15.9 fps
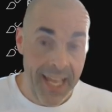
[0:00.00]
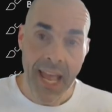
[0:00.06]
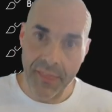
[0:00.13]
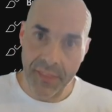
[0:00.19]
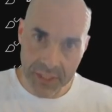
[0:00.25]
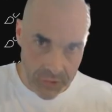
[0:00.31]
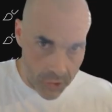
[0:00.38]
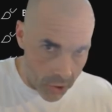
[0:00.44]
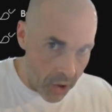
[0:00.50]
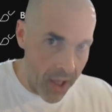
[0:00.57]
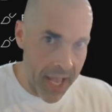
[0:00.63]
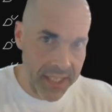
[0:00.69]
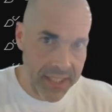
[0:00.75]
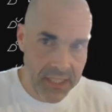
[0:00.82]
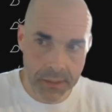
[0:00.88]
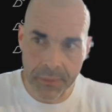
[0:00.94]
And this all
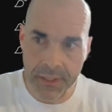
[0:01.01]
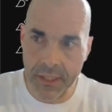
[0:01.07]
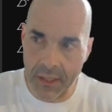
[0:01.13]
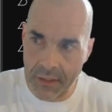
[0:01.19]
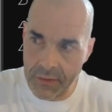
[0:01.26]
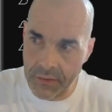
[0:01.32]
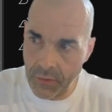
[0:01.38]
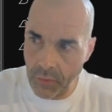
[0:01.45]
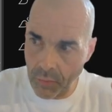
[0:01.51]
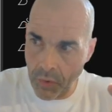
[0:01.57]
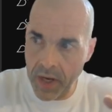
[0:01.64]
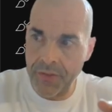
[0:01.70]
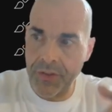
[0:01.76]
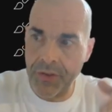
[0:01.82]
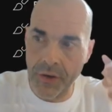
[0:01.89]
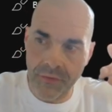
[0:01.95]
has to be done
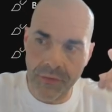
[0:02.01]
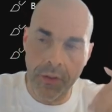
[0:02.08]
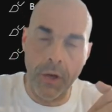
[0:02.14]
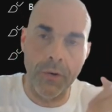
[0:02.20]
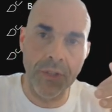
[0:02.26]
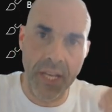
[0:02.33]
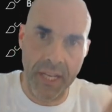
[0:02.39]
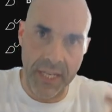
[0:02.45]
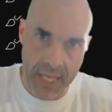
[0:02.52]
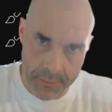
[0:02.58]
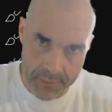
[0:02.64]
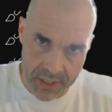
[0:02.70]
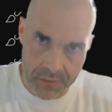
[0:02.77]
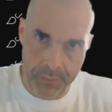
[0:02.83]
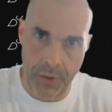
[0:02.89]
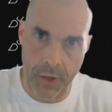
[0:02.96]
with your Flow
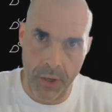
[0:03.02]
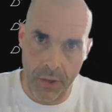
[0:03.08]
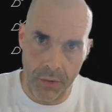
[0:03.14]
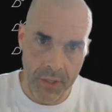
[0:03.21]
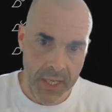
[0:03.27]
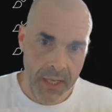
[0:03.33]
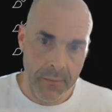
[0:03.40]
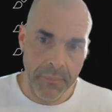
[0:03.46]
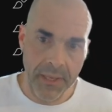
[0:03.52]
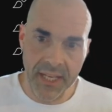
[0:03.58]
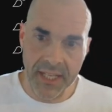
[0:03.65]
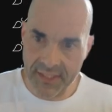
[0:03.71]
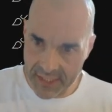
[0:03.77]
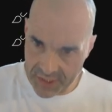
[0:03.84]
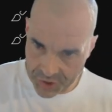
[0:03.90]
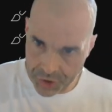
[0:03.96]
Dynamics Pro
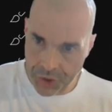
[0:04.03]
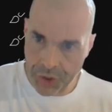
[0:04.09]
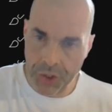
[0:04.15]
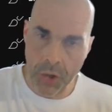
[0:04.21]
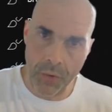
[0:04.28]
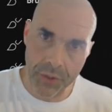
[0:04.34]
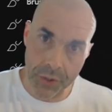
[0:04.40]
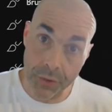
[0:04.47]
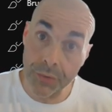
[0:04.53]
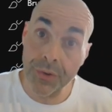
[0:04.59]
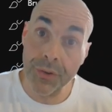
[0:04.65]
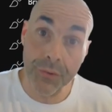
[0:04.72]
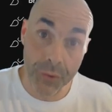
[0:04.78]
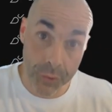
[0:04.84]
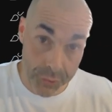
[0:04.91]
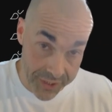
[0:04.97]
because this is showing
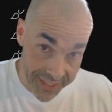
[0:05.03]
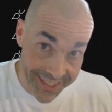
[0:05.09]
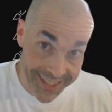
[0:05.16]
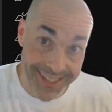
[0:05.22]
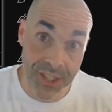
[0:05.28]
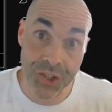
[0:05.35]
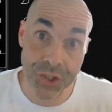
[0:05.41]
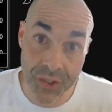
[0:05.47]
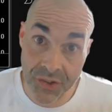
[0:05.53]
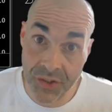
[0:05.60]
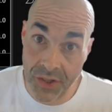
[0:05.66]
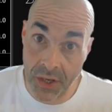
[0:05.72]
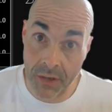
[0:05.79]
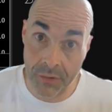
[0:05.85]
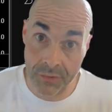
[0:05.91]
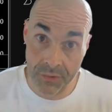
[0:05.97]
you your decision
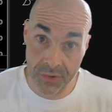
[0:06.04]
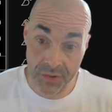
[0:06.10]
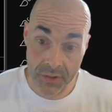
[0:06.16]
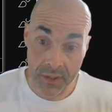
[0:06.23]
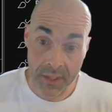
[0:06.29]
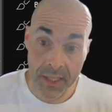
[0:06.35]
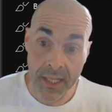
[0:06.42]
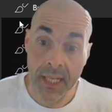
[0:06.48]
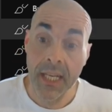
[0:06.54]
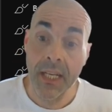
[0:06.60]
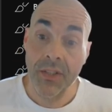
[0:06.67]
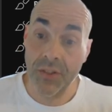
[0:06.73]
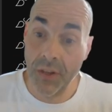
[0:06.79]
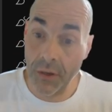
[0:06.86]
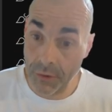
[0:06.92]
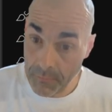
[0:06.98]
zones.
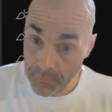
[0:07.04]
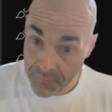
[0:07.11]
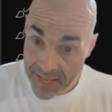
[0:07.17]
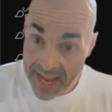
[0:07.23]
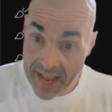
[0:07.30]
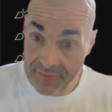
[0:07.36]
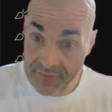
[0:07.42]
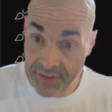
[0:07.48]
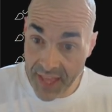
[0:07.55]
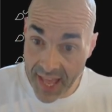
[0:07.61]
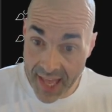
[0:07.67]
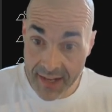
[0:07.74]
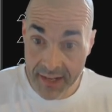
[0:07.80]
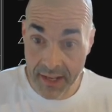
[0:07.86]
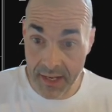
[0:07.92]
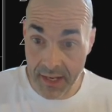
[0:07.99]
So after
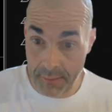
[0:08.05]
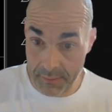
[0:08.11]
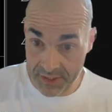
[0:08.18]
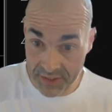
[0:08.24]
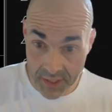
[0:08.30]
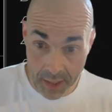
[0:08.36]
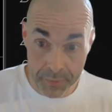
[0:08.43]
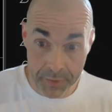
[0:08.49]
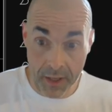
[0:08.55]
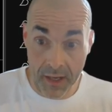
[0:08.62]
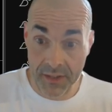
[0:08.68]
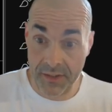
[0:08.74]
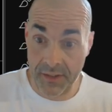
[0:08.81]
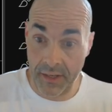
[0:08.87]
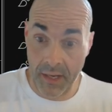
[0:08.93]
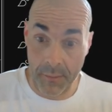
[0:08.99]
that, I got my stop
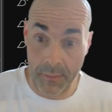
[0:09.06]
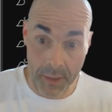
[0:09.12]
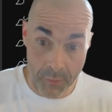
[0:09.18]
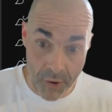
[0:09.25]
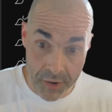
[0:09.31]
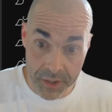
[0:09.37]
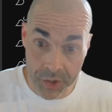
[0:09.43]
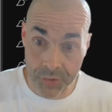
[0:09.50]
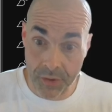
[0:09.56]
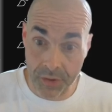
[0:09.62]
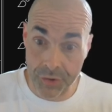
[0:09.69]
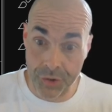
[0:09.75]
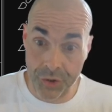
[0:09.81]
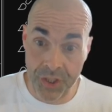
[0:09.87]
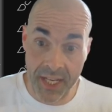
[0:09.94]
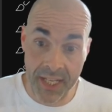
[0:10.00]
loss, I got my market
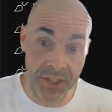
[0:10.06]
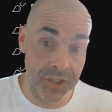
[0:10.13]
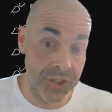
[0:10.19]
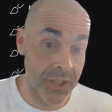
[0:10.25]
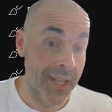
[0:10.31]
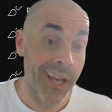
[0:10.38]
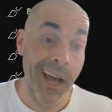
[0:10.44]
structure change.